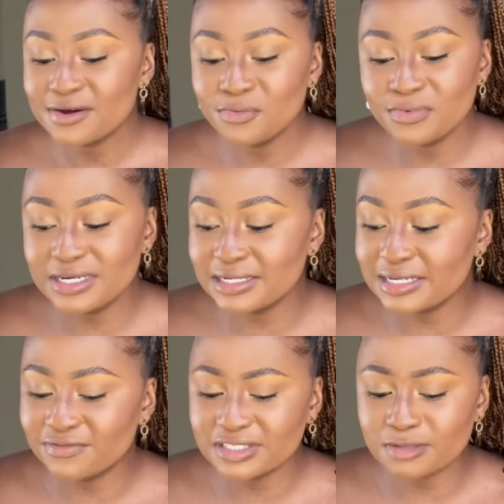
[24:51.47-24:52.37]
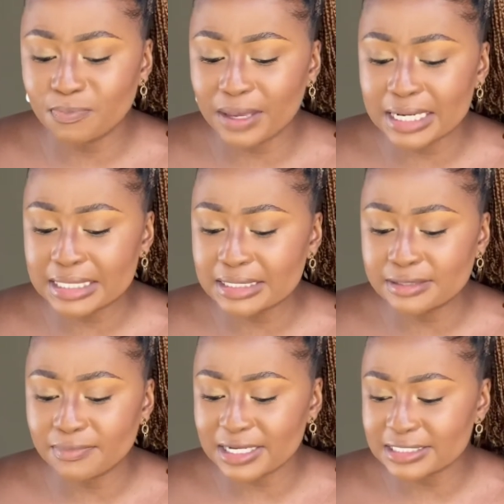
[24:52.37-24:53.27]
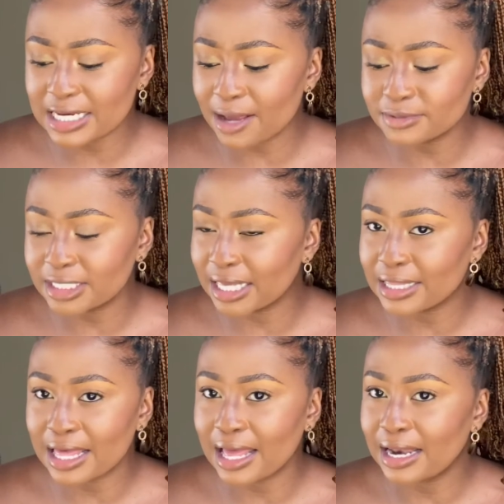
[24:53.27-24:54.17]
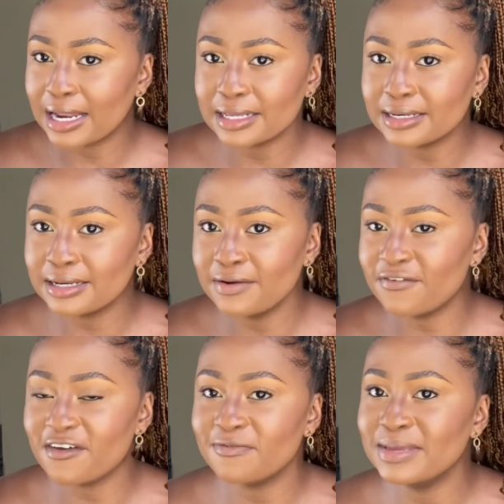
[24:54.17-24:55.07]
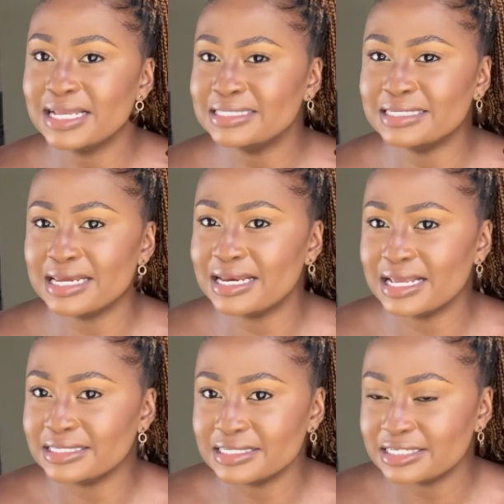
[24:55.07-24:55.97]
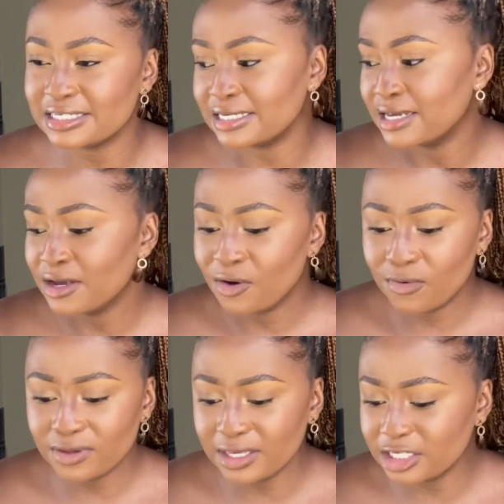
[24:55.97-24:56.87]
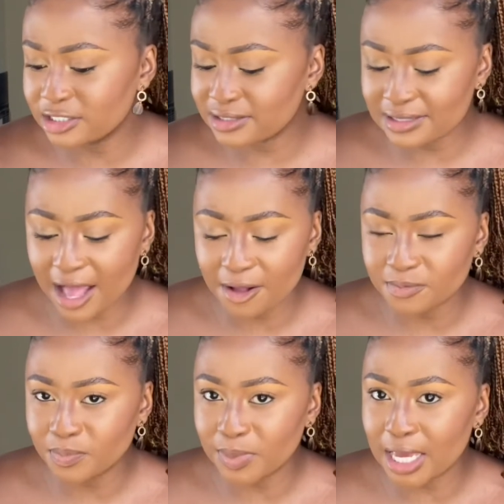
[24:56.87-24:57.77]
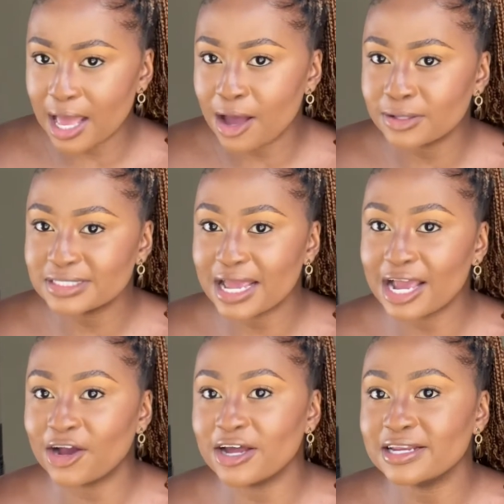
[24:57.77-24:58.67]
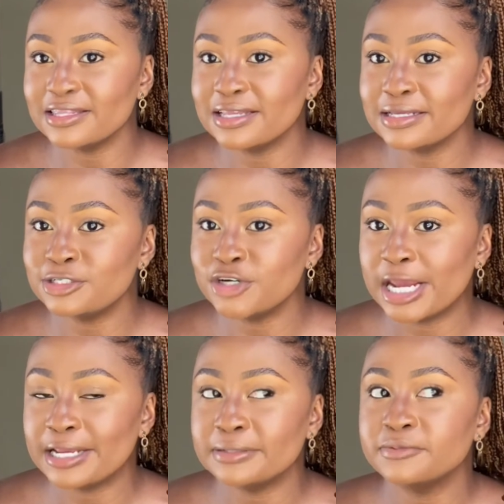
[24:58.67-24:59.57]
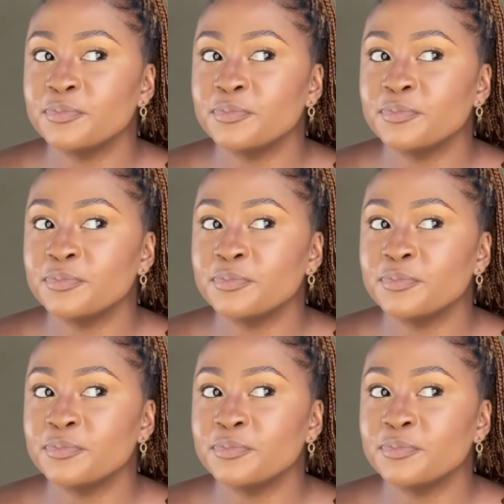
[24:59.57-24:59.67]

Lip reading: We didn't even spend much time together, like the 5 minutes in Ilinchi. He just helped me out. I got in the train.